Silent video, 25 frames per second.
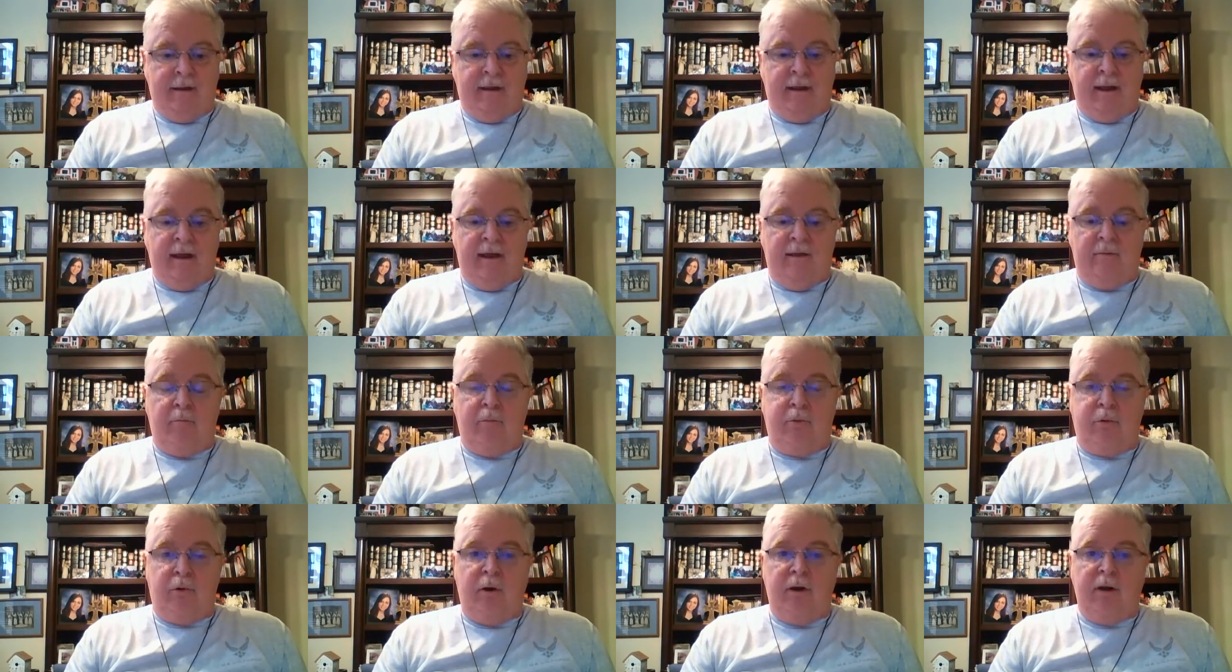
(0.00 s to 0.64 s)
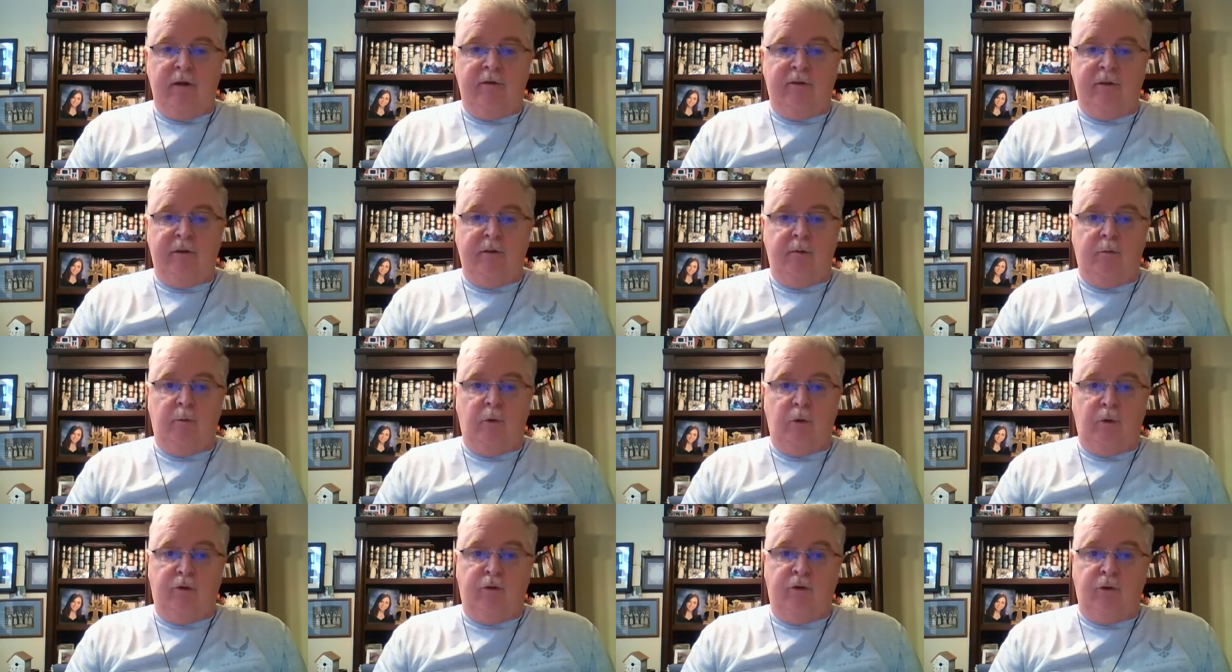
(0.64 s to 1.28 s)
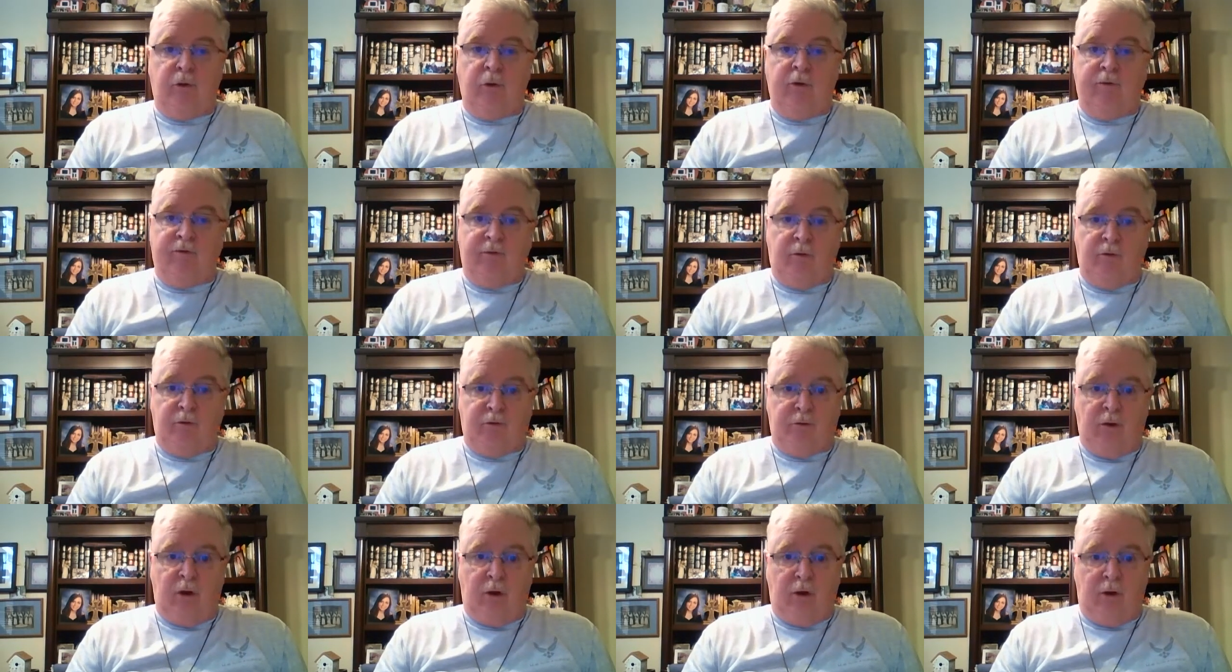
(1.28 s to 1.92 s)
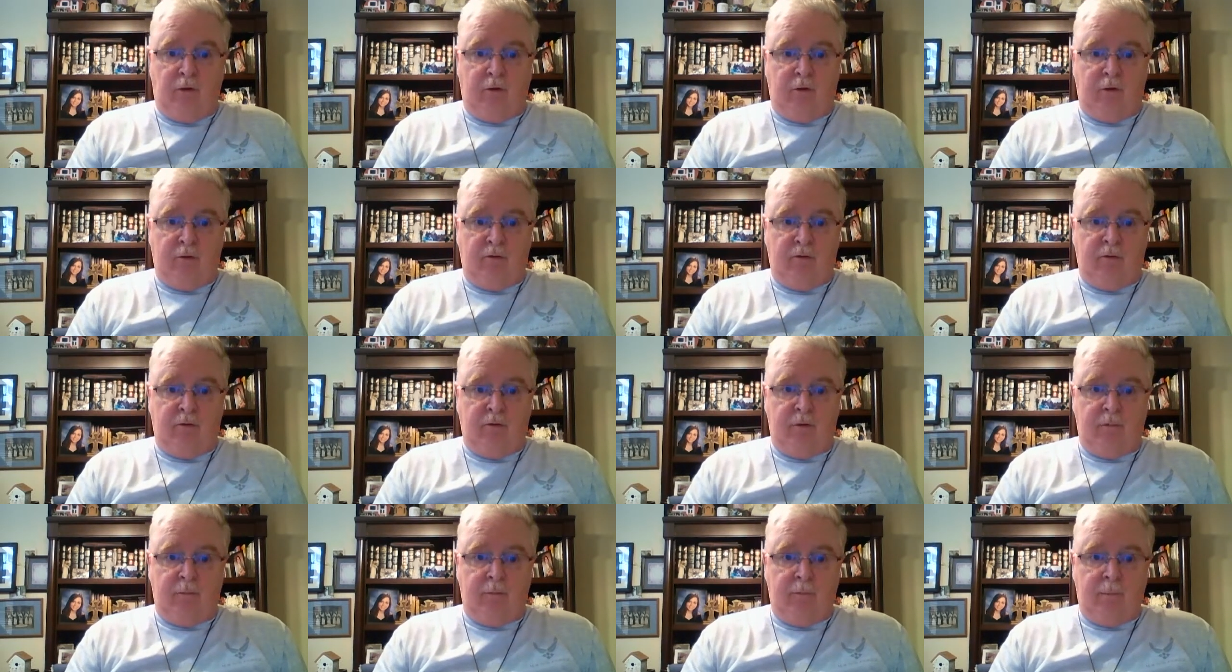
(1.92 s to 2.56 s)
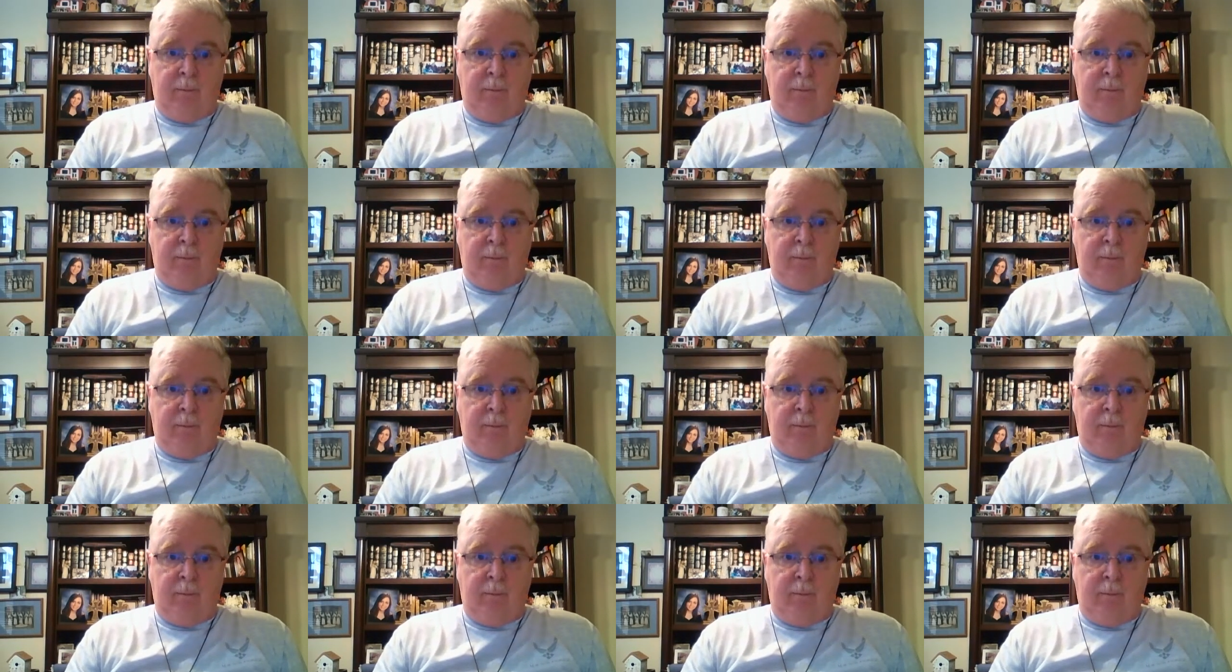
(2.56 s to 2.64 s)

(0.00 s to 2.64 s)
and praise him with joyful songs.